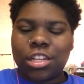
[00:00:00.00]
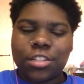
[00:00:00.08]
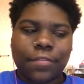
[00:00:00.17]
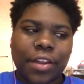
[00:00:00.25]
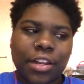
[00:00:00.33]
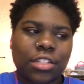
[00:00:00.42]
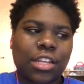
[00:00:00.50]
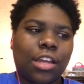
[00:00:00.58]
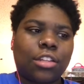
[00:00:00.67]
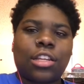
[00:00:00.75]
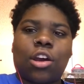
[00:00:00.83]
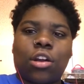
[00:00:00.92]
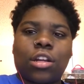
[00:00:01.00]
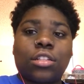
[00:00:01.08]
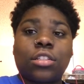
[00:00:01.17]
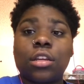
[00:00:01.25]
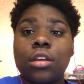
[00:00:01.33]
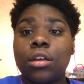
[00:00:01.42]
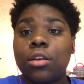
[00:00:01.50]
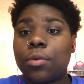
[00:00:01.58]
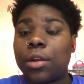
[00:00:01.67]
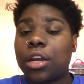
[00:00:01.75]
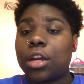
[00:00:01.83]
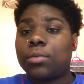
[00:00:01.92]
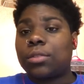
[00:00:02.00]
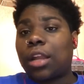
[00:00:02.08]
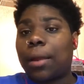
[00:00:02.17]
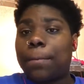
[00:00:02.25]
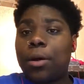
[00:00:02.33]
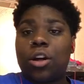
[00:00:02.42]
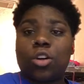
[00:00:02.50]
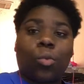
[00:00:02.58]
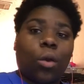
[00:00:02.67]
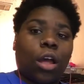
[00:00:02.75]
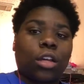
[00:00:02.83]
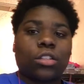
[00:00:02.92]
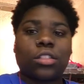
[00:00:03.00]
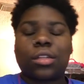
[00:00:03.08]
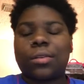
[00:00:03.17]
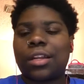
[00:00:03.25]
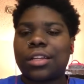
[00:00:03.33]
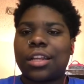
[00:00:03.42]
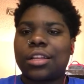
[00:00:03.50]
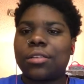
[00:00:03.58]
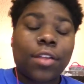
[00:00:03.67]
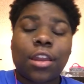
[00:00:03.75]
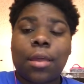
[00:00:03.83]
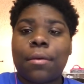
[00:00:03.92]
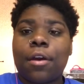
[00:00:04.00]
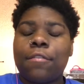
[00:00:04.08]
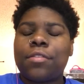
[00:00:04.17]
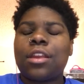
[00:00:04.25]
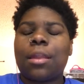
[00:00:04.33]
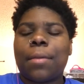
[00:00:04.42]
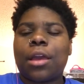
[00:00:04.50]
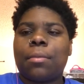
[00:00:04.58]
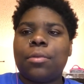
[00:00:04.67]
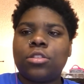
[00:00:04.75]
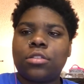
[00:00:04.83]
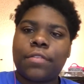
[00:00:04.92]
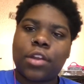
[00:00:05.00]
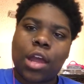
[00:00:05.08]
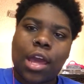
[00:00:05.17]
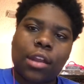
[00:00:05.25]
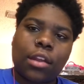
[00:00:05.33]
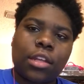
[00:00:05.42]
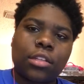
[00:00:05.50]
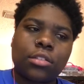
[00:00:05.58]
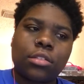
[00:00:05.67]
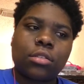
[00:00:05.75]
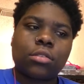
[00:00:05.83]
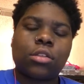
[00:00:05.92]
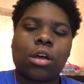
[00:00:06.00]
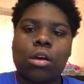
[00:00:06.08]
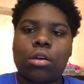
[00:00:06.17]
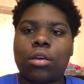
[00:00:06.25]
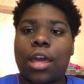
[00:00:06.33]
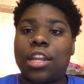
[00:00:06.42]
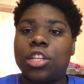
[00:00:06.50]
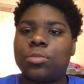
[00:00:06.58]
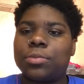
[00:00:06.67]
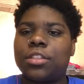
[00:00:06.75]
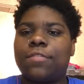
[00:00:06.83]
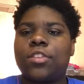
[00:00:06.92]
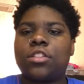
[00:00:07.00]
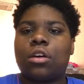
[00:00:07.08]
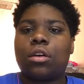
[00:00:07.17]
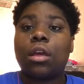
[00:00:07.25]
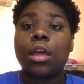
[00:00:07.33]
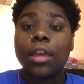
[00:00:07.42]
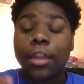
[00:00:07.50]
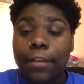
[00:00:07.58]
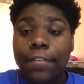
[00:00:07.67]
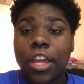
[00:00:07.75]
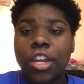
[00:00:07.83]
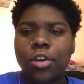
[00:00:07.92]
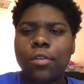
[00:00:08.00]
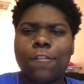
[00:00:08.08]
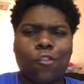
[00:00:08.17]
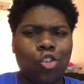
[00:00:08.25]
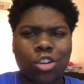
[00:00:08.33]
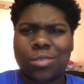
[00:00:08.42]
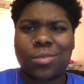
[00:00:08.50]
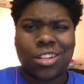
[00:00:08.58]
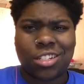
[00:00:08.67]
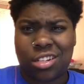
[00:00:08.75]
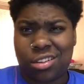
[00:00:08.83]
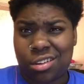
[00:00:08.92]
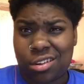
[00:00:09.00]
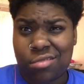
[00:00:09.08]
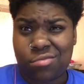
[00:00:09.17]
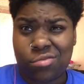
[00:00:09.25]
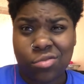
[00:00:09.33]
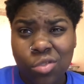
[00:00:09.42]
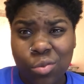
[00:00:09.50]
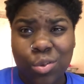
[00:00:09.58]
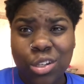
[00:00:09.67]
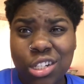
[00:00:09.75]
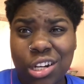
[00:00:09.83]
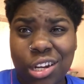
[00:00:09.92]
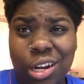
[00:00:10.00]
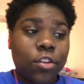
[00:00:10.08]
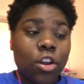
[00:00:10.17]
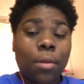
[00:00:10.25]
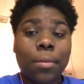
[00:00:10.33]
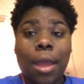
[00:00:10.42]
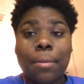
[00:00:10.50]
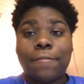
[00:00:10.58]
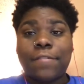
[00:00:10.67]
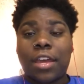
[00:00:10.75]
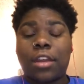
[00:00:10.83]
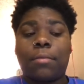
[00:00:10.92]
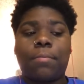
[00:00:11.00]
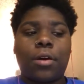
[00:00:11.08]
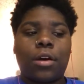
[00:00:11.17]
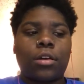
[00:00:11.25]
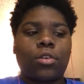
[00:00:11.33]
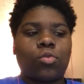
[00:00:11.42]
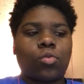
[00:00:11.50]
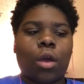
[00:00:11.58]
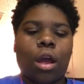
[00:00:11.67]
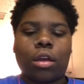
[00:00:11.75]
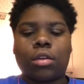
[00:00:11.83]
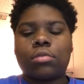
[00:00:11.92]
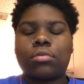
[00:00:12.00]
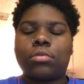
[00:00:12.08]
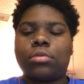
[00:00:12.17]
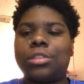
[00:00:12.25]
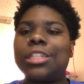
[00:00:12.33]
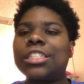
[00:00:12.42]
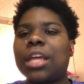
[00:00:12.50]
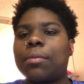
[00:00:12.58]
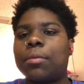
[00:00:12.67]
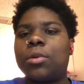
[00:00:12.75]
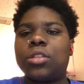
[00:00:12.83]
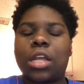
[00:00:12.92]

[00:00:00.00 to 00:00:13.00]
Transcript: He's a very talented artist when it comes to like punk rock or something like that. Hopefully they make a music video out of this song, out of this specific song. And if they do, of course I'm gonna check it out. You know I'm gonna check it out. You know I me, mean? I'm a fan of punk rock, this type of music.